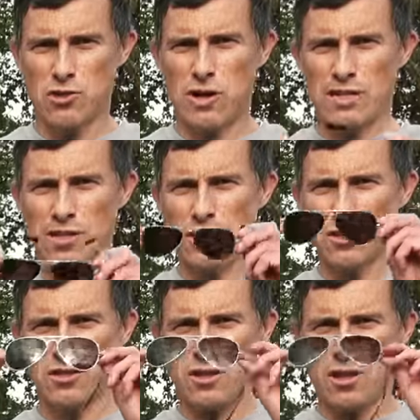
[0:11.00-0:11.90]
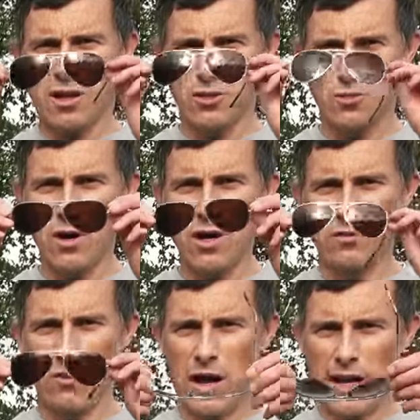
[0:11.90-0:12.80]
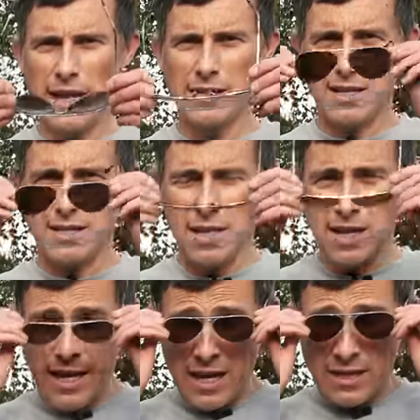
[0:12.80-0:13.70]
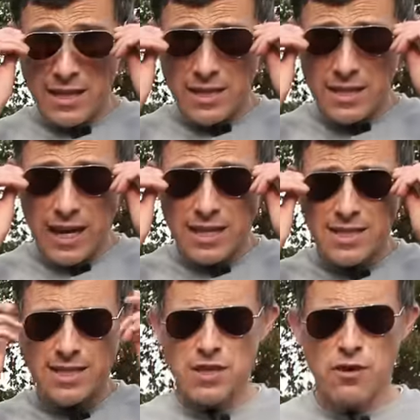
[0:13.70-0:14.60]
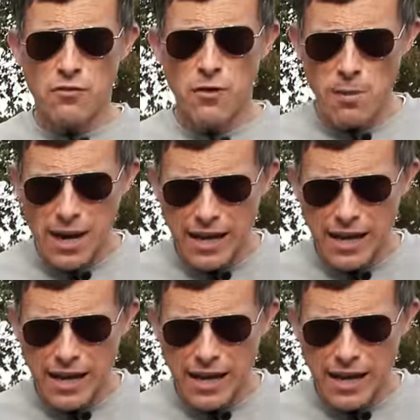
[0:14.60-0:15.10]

Transitions Drivewear lenses in these glasses from